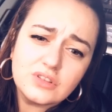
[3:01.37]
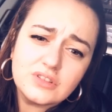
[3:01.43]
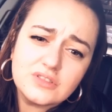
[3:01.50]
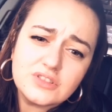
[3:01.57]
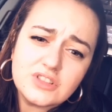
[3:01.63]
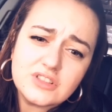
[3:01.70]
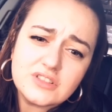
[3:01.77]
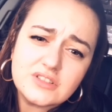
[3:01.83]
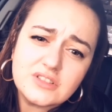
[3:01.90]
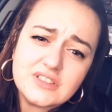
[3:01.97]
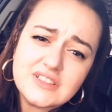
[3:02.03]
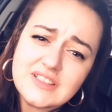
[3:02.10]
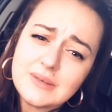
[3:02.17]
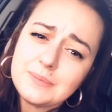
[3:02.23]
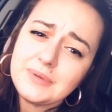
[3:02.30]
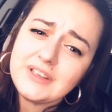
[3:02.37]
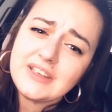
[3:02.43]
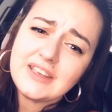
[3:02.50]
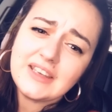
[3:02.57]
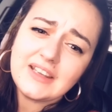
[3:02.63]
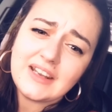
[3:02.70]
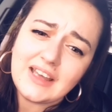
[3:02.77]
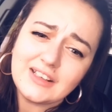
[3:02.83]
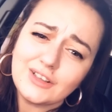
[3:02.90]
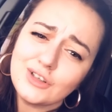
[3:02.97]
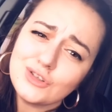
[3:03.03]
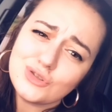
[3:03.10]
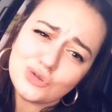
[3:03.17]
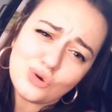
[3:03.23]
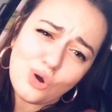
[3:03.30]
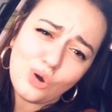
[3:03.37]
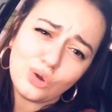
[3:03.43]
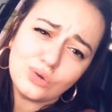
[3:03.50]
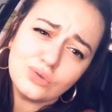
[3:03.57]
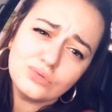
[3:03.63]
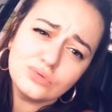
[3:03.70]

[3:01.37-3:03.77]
just simply cannot control,